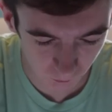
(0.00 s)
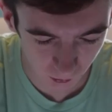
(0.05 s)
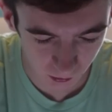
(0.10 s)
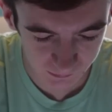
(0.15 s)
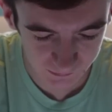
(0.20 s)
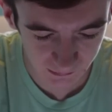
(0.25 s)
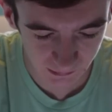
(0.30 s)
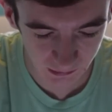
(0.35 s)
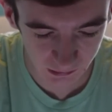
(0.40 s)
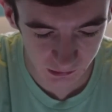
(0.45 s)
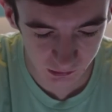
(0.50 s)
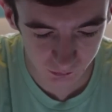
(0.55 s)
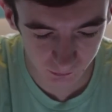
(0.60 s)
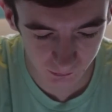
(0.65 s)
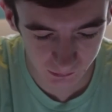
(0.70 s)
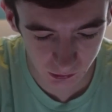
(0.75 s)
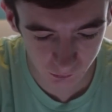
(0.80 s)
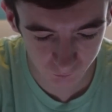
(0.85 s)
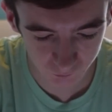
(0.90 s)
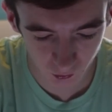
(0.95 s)
worst
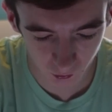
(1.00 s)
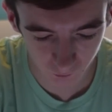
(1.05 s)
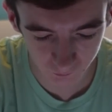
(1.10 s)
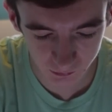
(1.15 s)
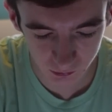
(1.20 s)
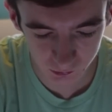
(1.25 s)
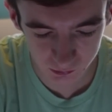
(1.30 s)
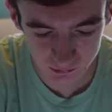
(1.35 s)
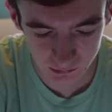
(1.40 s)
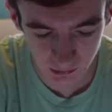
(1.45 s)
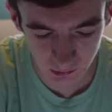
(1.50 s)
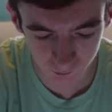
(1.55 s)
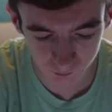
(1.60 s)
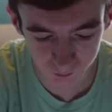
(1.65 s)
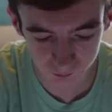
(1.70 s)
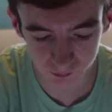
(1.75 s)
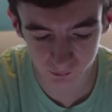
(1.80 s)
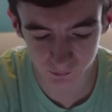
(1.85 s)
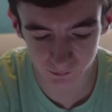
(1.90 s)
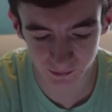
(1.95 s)
injury you've done to
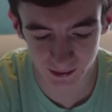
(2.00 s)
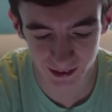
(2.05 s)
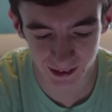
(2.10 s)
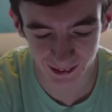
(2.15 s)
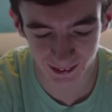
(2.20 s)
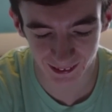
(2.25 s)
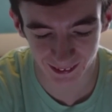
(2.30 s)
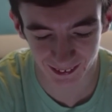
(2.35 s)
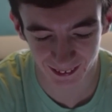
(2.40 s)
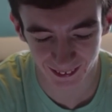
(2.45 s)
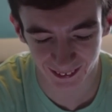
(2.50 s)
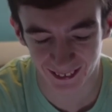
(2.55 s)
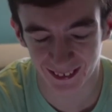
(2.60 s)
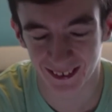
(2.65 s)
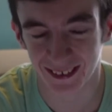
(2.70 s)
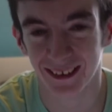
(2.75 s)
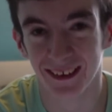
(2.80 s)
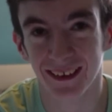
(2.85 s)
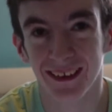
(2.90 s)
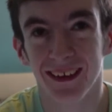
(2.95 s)
yourself?
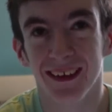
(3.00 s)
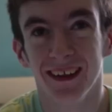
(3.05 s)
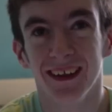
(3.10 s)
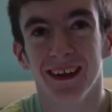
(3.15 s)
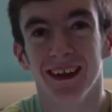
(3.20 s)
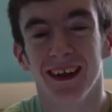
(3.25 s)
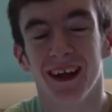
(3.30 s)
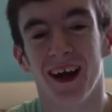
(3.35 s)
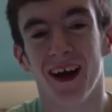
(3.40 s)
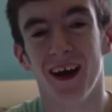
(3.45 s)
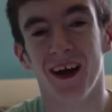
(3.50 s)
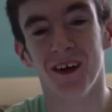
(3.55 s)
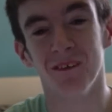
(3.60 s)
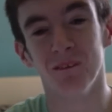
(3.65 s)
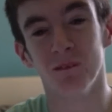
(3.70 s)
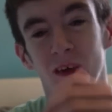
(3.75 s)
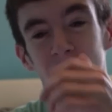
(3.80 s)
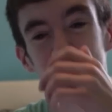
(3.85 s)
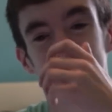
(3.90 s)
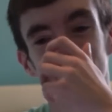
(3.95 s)

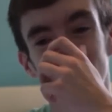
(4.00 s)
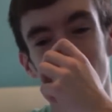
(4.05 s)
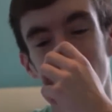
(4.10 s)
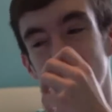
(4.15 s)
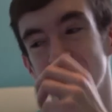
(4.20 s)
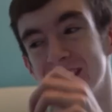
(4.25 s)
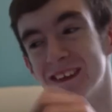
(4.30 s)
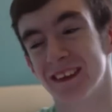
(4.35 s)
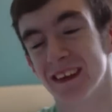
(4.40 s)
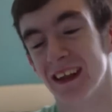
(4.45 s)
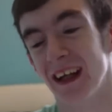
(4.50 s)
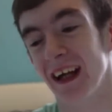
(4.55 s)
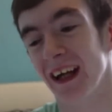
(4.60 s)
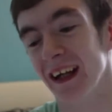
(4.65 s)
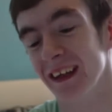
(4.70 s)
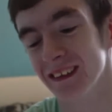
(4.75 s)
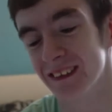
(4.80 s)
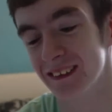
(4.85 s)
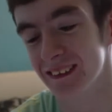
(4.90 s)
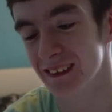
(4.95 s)
with Tourette's,
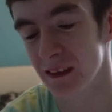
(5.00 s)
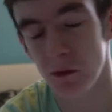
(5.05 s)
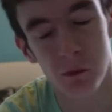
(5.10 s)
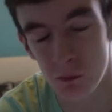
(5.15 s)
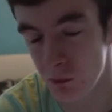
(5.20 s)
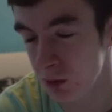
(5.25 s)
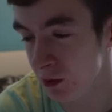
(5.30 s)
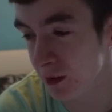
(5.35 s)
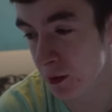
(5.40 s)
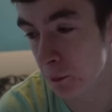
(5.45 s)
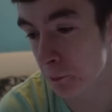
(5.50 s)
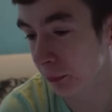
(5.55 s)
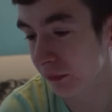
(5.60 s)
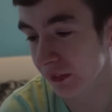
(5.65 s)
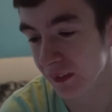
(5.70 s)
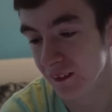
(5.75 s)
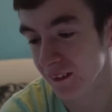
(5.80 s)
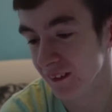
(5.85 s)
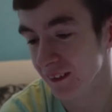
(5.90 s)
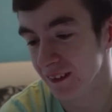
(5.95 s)
it's...
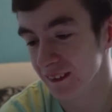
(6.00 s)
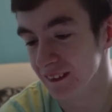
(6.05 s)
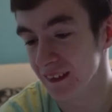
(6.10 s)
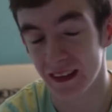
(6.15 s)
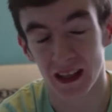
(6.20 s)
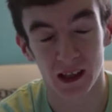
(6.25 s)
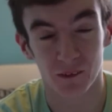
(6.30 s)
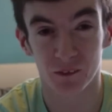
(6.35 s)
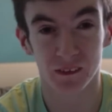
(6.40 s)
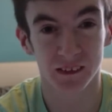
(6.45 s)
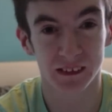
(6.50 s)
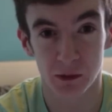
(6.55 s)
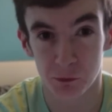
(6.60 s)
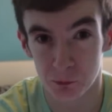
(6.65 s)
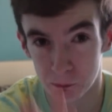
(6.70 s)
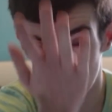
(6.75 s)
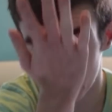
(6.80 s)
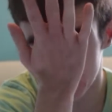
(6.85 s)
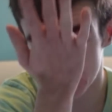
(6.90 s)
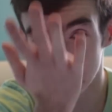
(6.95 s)
It's the difference
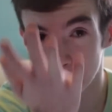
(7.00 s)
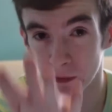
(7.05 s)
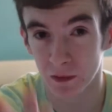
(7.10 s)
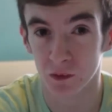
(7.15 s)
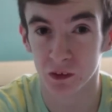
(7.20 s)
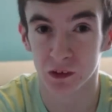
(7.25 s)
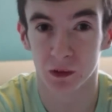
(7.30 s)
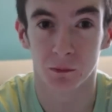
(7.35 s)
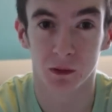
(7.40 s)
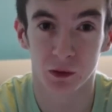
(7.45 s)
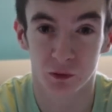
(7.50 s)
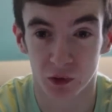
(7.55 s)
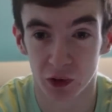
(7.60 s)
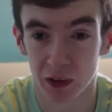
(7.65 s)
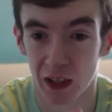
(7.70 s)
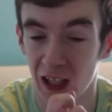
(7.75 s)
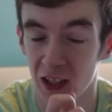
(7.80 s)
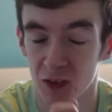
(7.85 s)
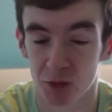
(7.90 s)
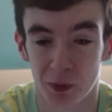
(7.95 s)
of busting my nose open a few
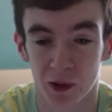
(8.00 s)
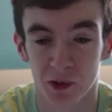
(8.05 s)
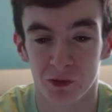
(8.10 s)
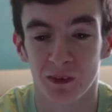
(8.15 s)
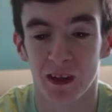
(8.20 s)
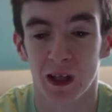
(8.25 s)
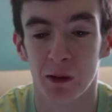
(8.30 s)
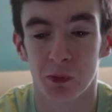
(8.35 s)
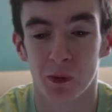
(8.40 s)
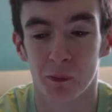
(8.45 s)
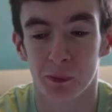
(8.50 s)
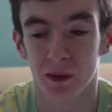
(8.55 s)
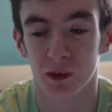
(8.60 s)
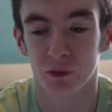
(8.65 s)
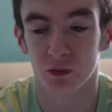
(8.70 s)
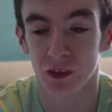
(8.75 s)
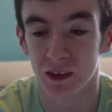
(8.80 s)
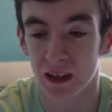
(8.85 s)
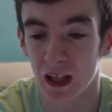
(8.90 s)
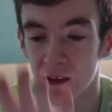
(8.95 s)
times, busting my lip open a
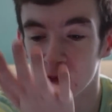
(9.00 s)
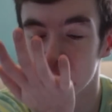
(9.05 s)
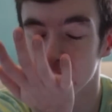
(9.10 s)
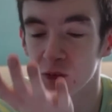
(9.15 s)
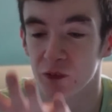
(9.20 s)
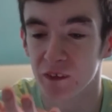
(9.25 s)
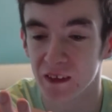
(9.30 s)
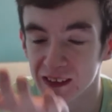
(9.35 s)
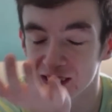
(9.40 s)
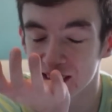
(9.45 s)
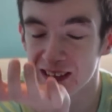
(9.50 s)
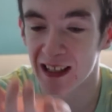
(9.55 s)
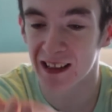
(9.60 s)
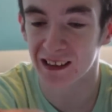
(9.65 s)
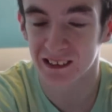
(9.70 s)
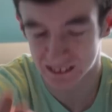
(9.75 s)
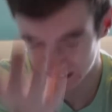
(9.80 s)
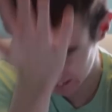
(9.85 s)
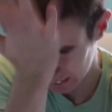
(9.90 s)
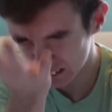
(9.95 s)
few times with a face
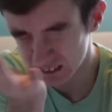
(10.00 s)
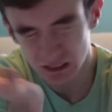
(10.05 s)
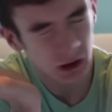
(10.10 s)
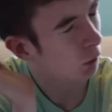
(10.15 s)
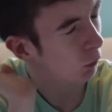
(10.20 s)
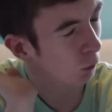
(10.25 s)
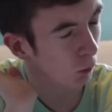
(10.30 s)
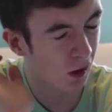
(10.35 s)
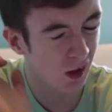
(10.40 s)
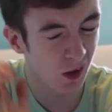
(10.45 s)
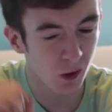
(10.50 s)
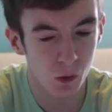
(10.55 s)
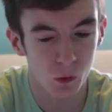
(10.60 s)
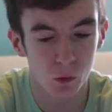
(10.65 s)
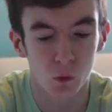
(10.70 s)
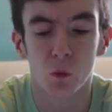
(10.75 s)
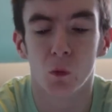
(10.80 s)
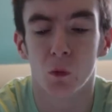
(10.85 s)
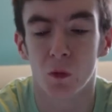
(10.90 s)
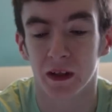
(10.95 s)
tics.
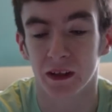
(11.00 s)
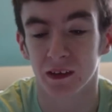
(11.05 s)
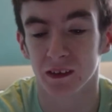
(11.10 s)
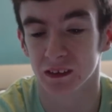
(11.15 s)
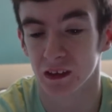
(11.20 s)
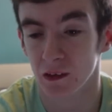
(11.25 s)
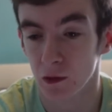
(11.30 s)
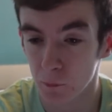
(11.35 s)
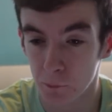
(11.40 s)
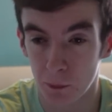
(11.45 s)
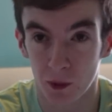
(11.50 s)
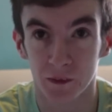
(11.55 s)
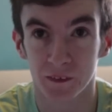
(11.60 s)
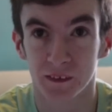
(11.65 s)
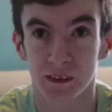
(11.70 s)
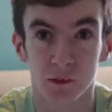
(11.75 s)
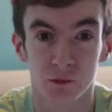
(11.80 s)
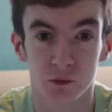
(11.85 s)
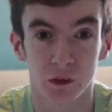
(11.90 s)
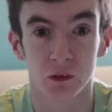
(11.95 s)
Woo! Wankers.
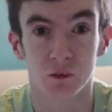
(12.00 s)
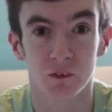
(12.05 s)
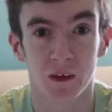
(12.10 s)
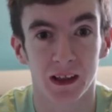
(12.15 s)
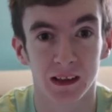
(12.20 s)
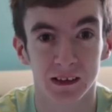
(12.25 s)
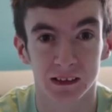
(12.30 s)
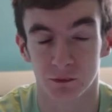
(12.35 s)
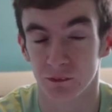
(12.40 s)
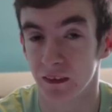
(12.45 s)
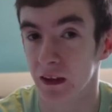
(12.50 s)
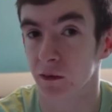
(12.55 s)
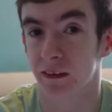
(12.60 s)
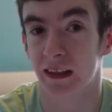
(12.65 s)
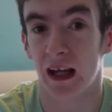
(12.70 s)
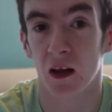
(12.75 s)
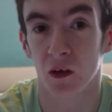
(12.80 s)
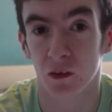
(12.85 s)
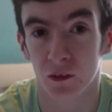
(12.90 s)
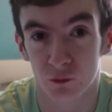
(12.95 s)
Punched a few things. I've near
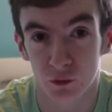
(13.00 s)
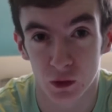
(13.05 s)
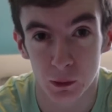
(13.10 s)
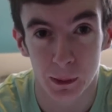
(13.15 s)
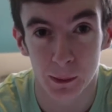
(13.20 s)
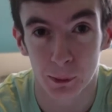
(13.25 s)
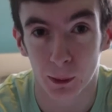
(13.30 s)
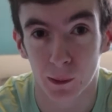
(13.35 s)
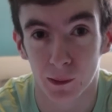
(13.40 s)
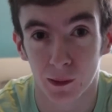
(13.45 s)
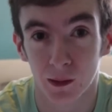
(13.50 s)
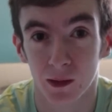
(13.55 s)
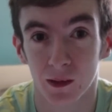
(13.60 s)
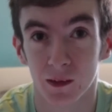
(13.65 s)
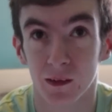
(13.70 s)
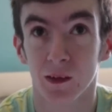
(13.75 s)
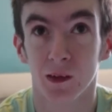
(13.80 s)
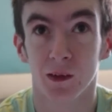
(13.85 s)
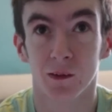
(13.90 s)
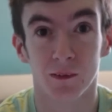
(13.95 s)
killed a few people,
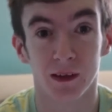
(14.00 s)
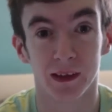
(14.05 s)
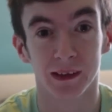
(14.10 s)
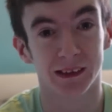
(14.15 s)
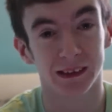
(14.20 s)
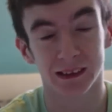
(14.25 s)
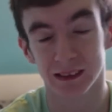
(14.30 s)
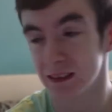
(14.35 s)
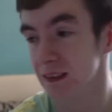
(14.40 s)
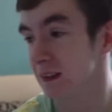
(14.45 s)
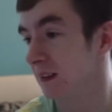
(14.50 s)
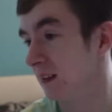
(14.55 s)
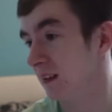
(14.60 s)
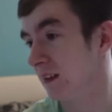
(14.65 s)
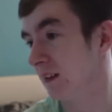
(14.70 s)
which is